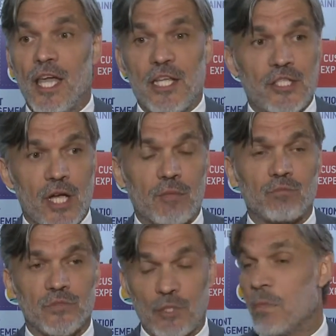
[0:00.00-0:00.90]
it's
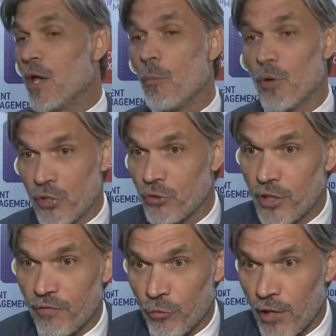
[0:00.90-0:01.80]
a big
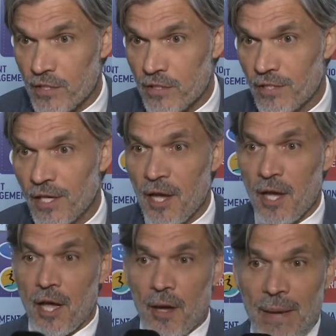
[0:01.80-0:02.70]
opportunity for us.
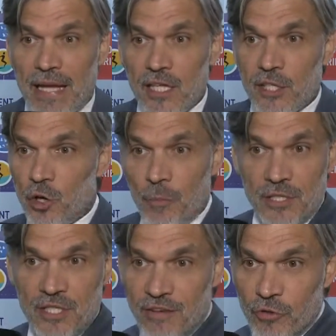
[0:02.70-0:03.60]
Back in Europe,
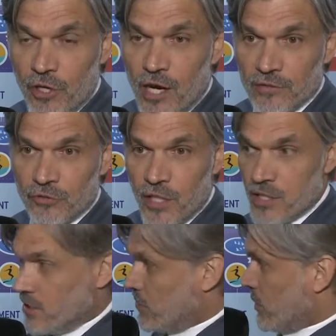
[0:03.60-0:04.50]
in several
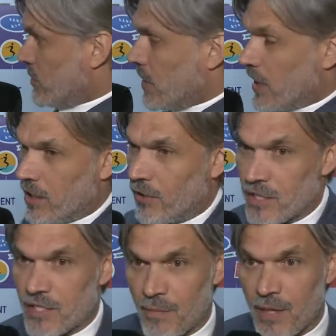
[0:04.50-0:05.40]
countries, just like you
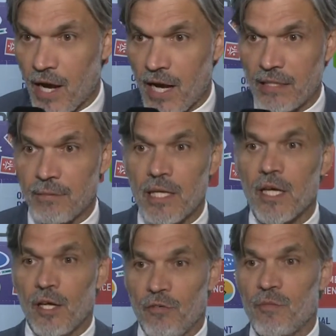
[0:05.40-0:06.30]
can see behind me,
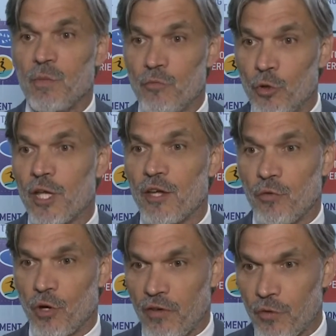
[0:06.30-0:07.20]
we have been working
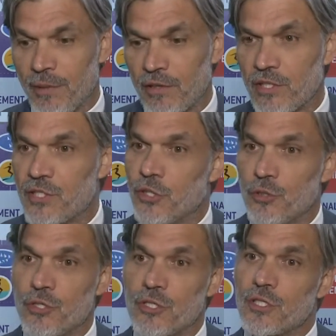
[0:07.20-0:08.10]
for governmental
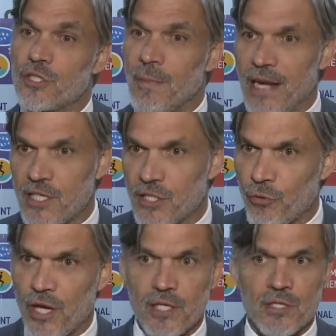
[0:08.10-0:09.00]
institutions,
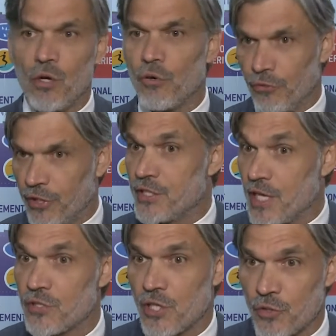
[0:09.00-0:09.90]
ministries, authorities,
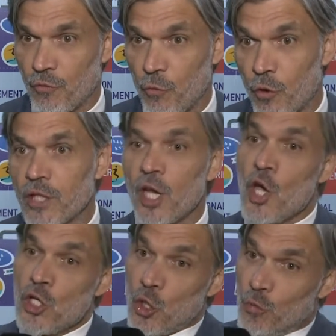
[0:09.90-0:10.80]
and so on and so
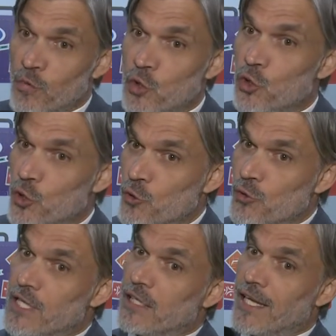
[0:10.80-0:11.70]
forth. So we want to
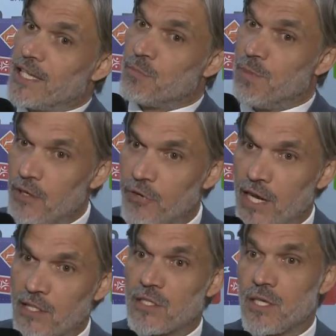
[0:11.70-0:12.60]
use that
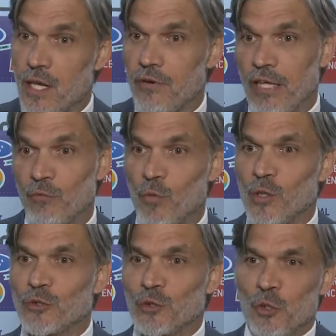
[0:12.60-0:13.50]
experience here, and we
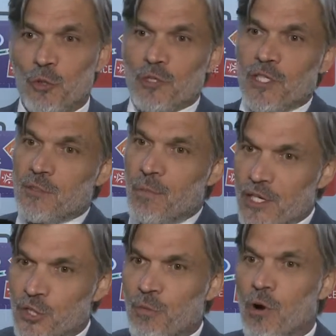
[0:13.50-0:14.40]
want to use this
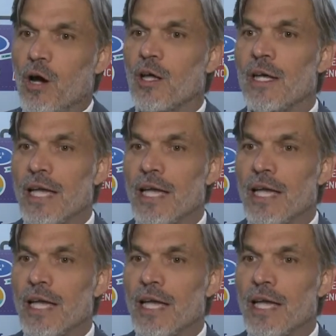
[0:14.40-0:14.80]
benchmark